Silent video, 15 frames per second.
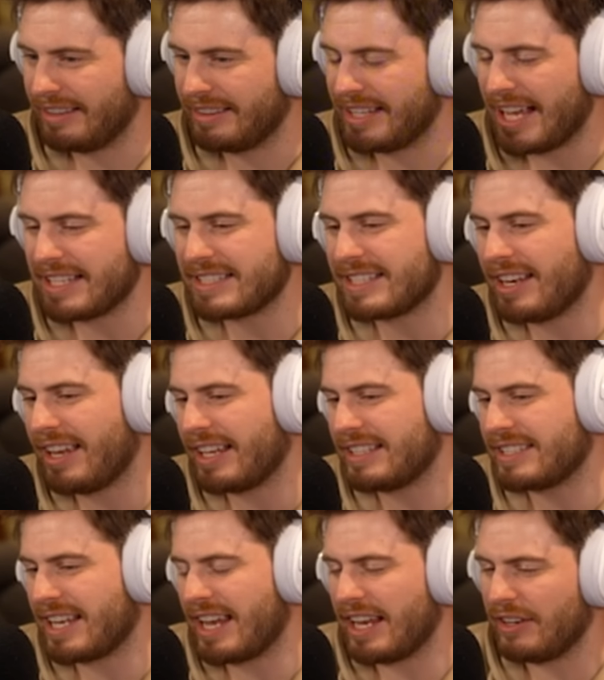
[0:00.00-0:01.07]
That's like
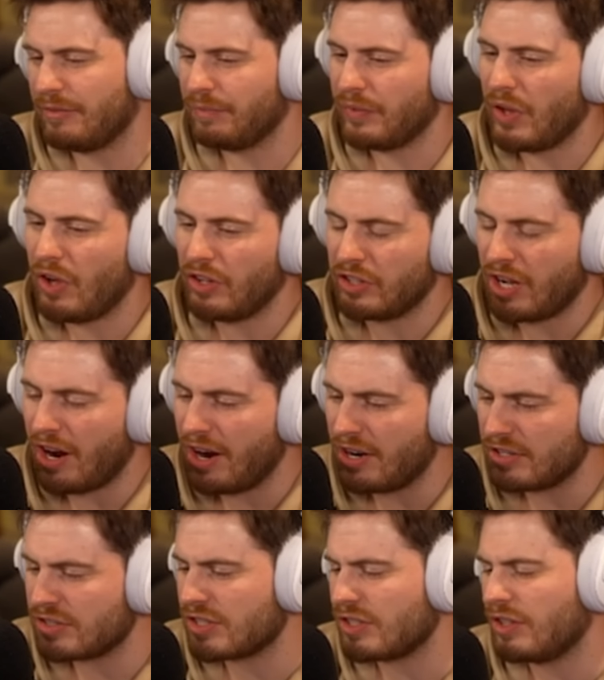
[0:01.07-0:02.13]
saying
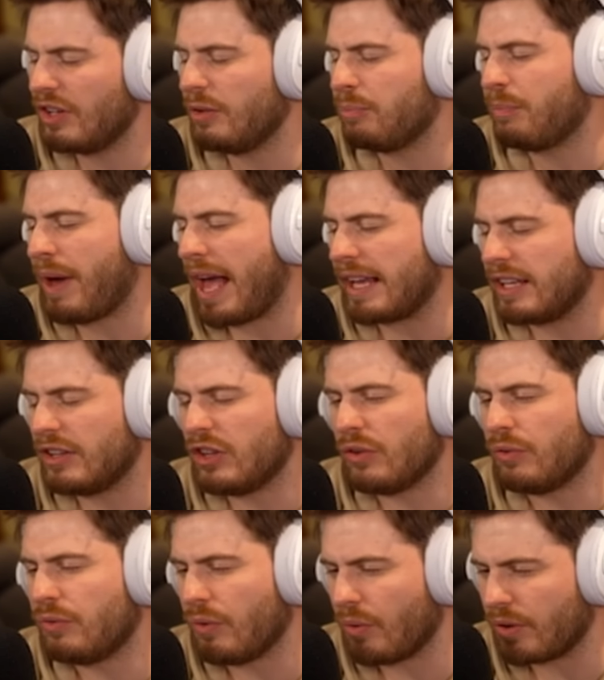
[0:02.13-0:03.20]
cars back in the
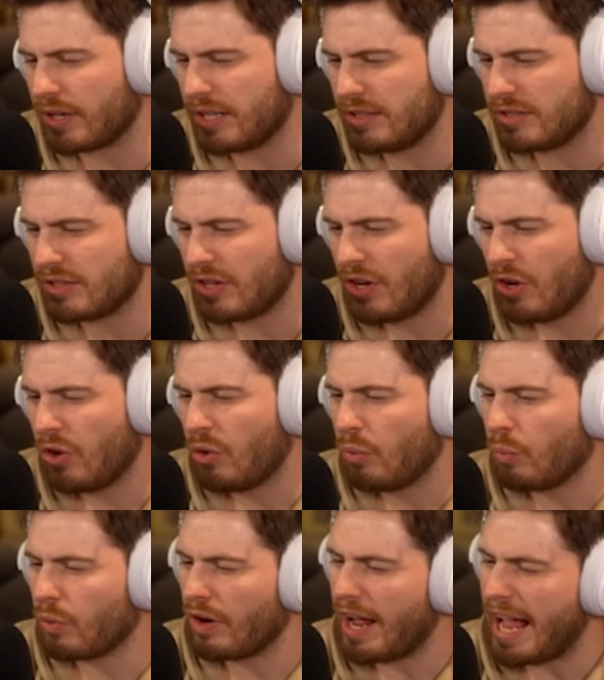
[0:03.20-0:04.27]
40s
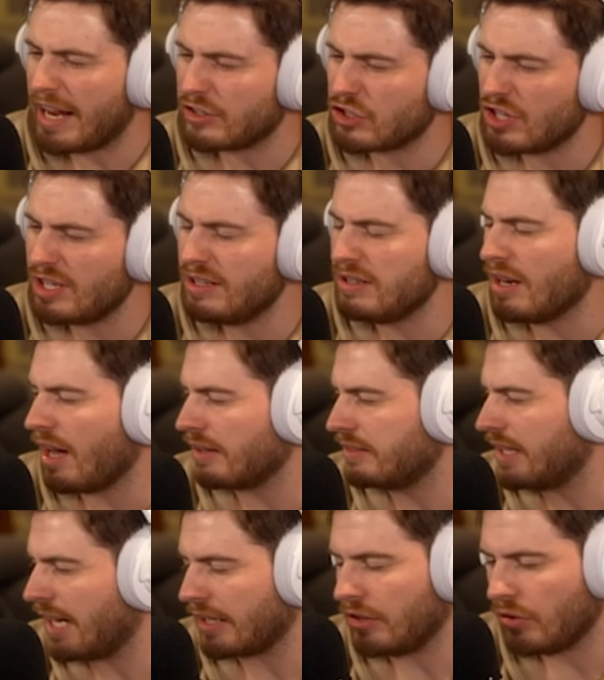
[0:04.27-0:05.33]
were actually not
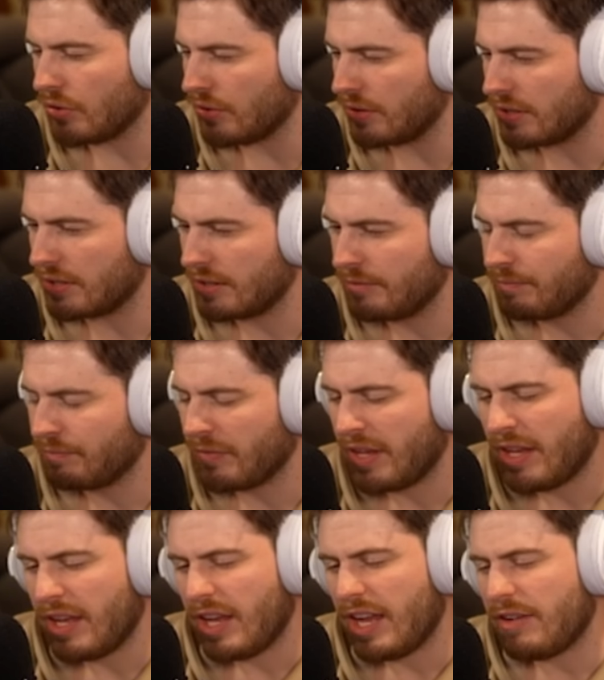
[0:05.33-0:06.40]
that good.
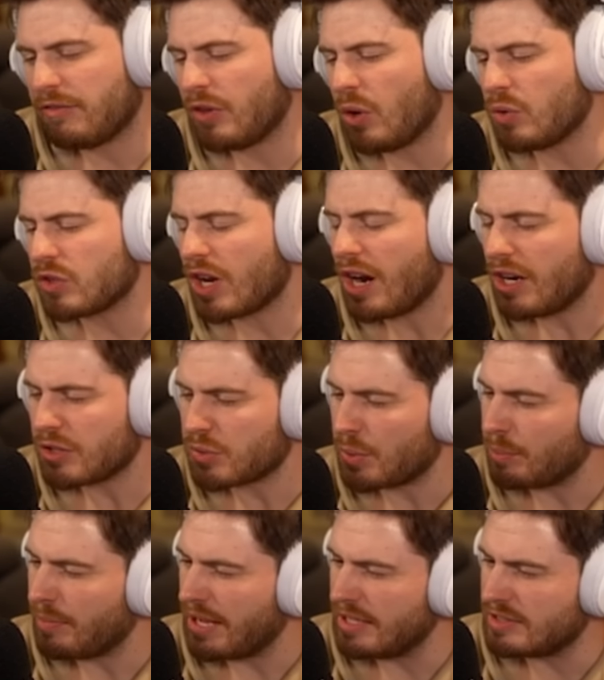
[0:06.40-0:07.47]
If those cars were
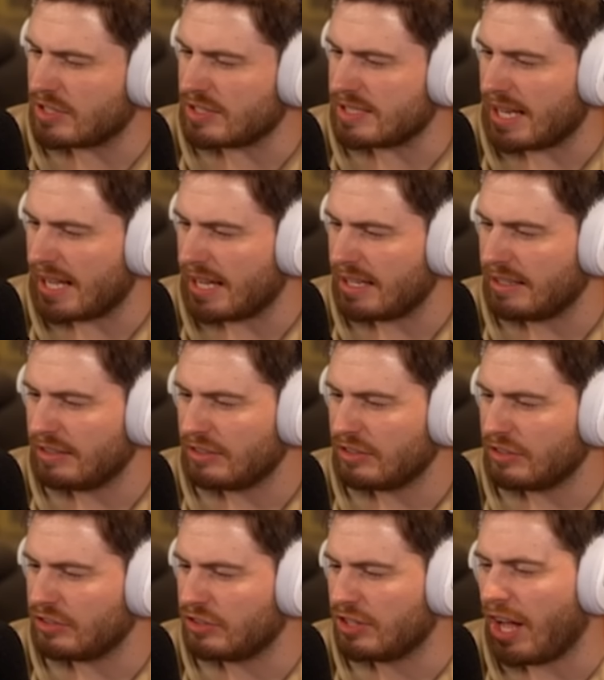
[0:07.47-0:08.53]
made today,
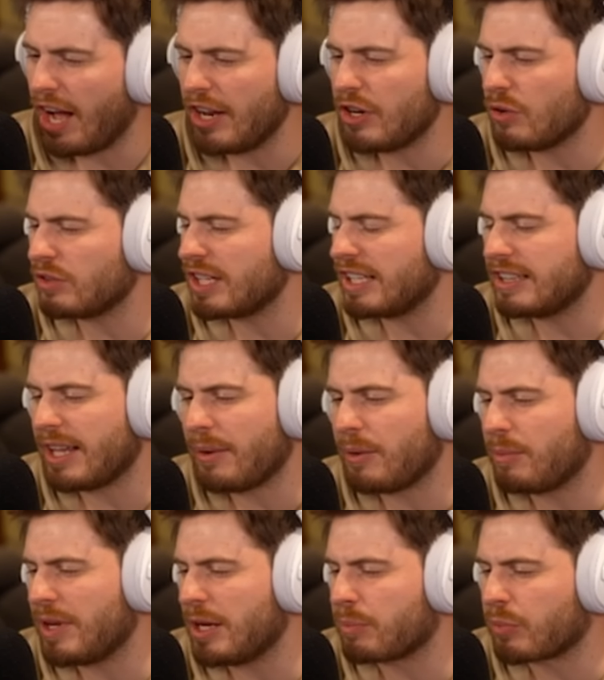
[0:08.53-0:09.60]
I don't think they
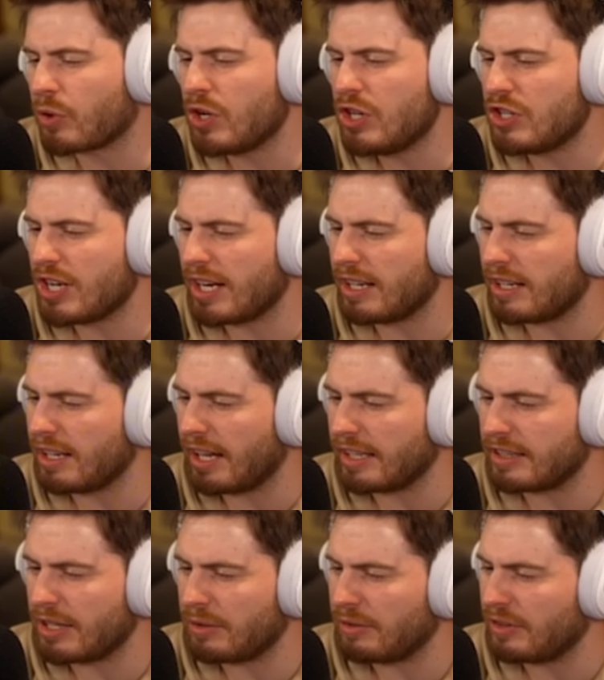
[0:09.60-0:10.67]
would be appreciated
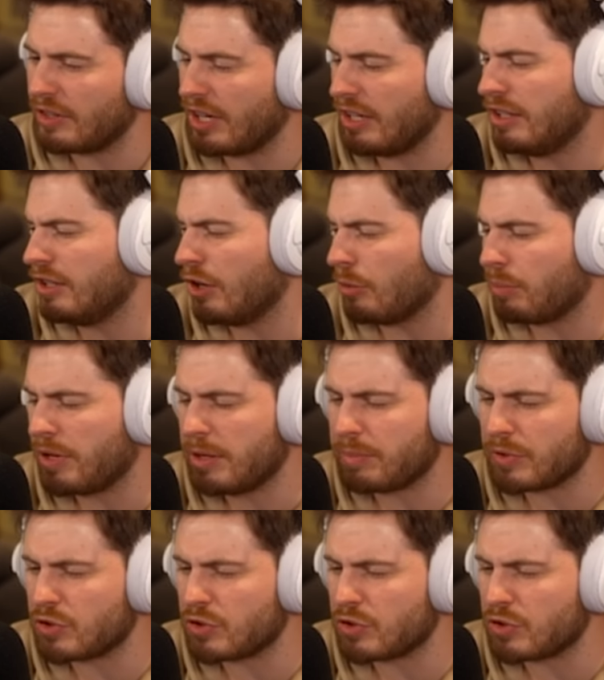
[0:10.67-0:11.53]
like they, the, you know, people